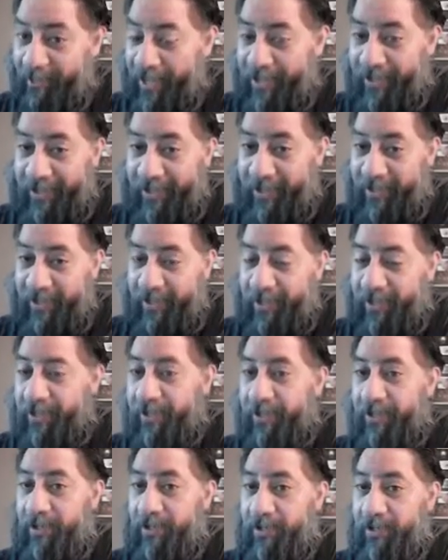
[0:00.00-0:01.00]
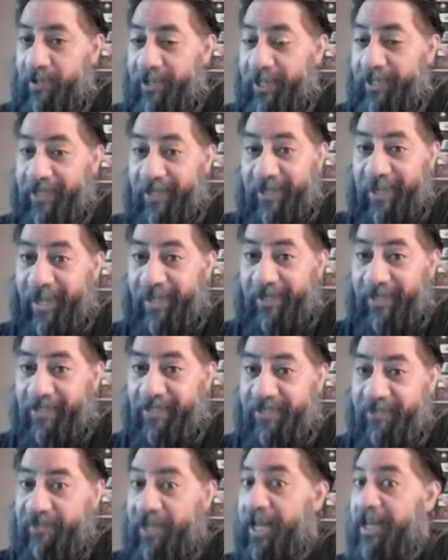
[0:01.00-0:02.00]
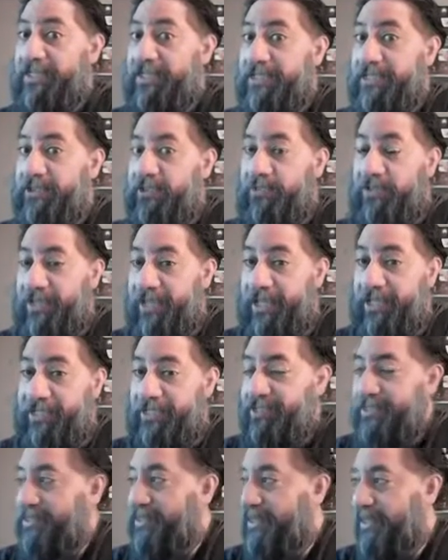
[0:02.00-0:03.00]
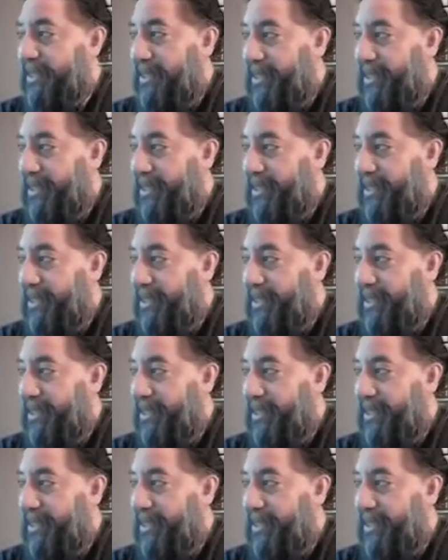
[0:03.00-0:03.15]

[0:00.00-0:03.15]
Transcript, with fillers: and in the likeness of us. Who's us?